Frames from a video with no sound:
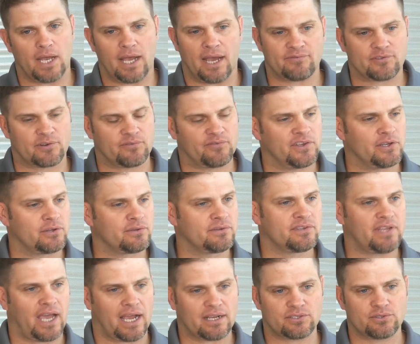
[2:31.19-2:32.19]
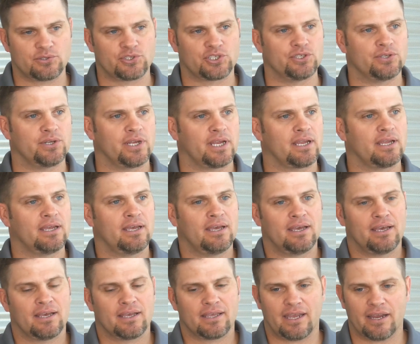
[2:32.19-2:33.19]
after field tactical shooting,
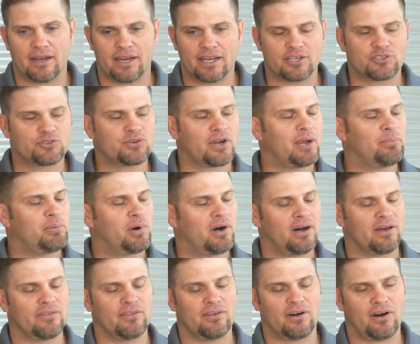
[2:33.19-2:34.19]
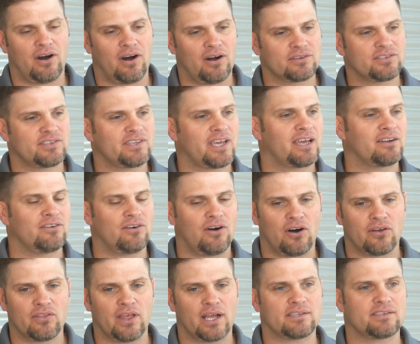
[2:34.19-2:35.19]
carrying a tripod, the hog saddle,
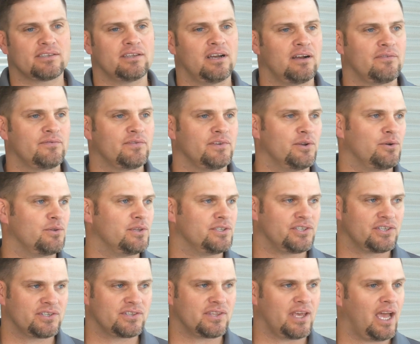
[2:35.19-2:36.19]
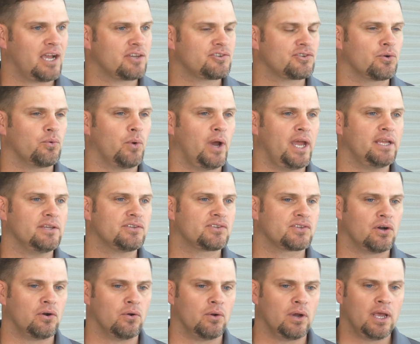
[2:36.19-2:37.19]
all that stuff, you know, it's just the extra weight.
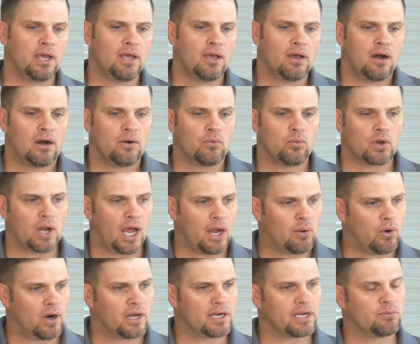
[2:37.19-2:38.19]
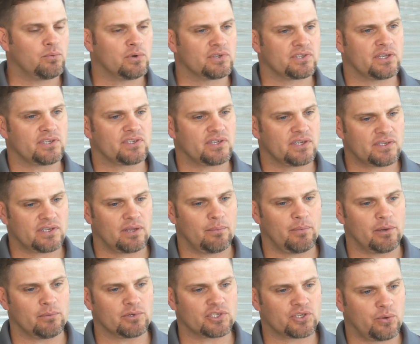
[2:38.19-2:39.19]
So what I wanted was a system
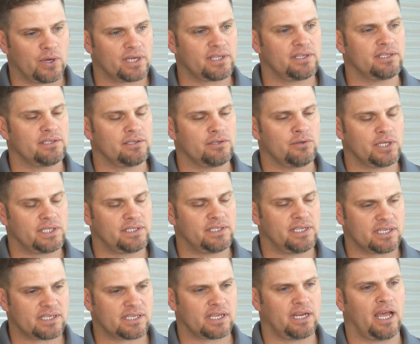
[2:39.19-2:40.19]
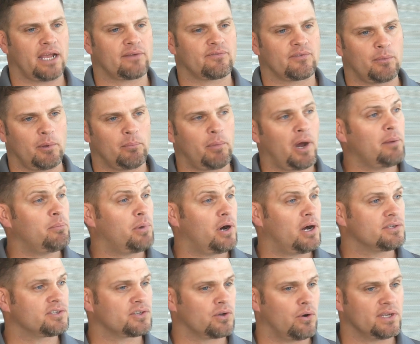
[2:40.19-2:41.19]
that was quick to disconnect from the
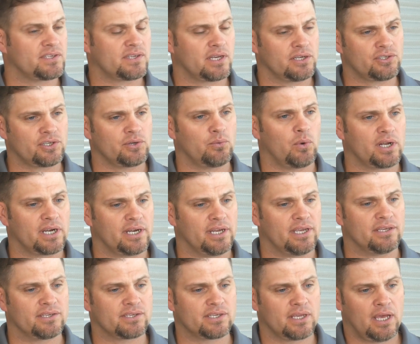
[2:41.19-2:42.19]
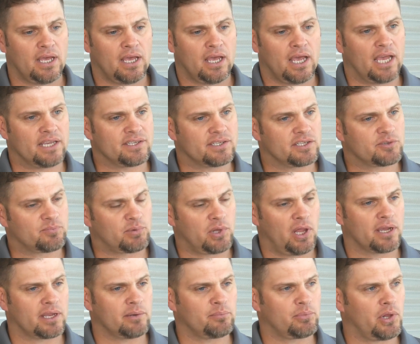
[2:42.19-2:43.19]
bipod. So essentially what it is it's
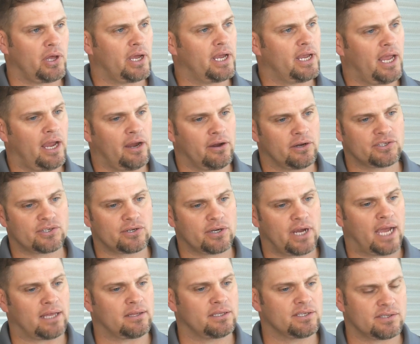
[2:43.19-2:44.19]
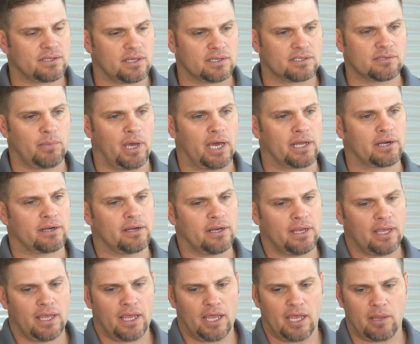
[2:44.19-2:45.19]
plug and play. Harris or Atlas, doesn't matter.
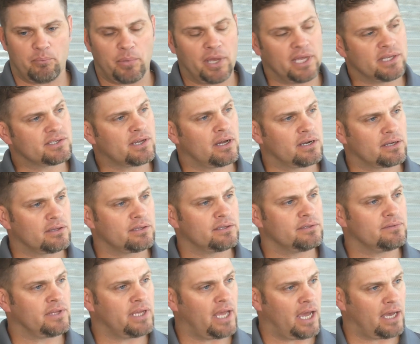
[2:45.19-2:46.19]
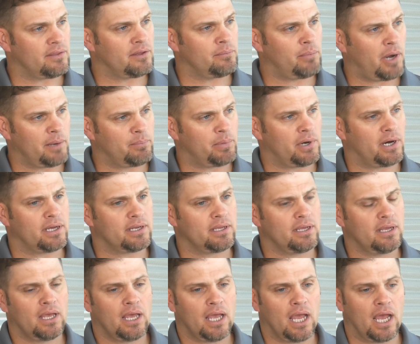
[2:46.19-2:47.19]
It pins onto the bipod,
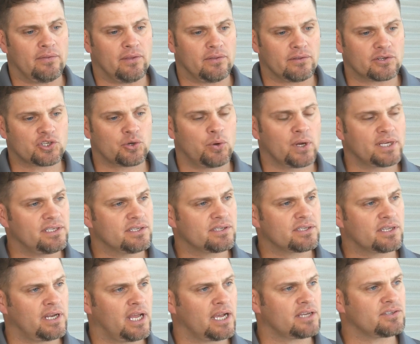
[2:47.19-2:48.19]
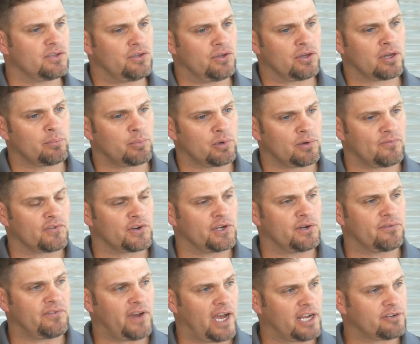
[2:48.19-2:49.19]
and then there's quick disconnects that you can put for
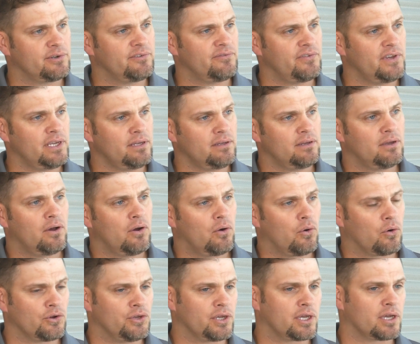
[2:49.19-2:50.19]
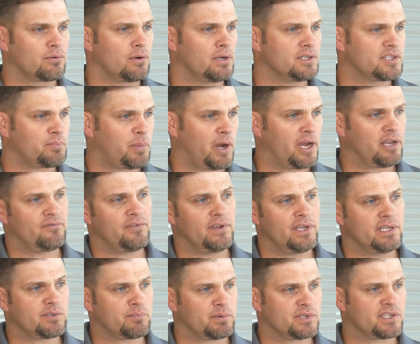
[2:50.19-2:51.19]
your factory feet, or you can run spiked
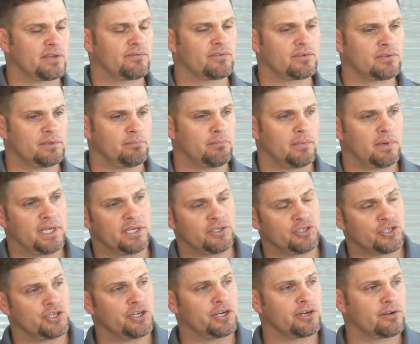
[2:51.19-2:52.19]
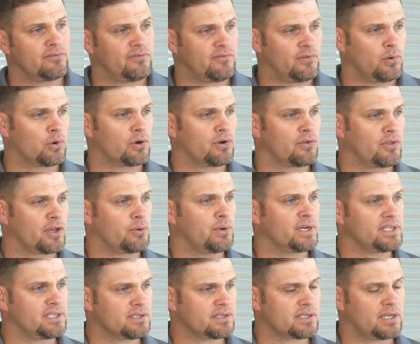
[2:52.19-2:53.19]
feet specifically engineered for the
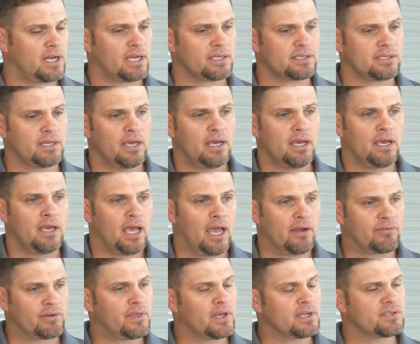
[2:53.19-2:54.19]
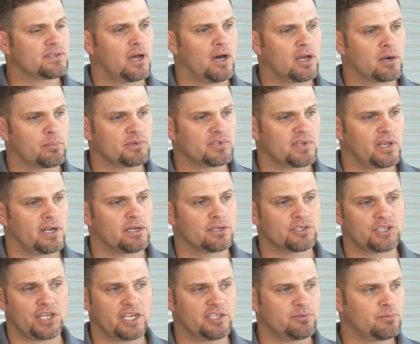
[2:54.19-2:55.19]
quick disconnects. Everything's 100%
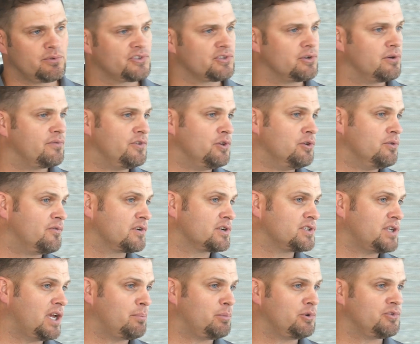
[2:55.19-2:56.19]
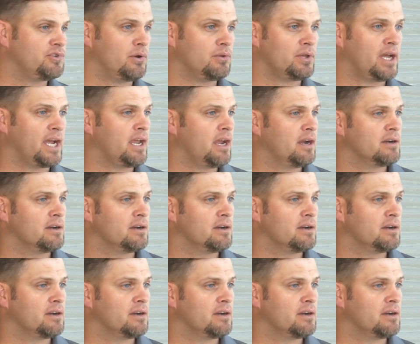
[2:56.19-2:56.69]
interchangeable. So if you, for example, don't like